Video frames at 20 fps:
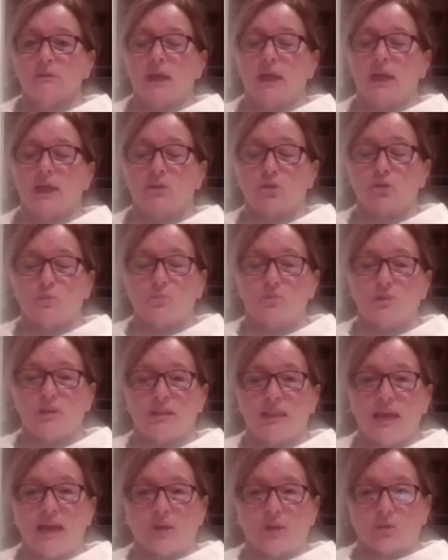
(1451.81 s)
As you breathe
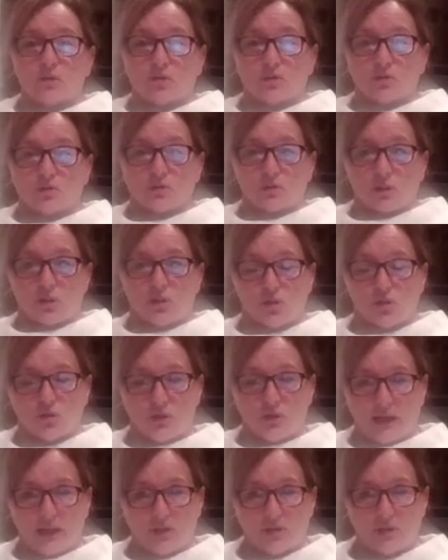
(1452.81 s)
out,
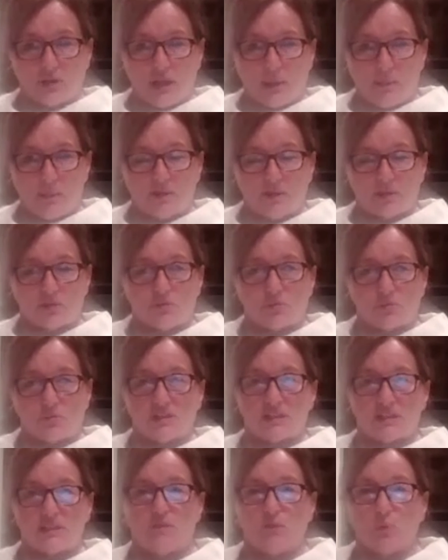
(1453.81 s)
contract your tummy muscles
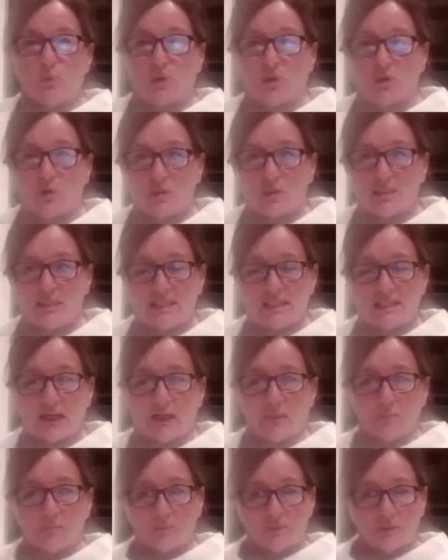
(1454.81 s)
as if you're going to do a sit-up.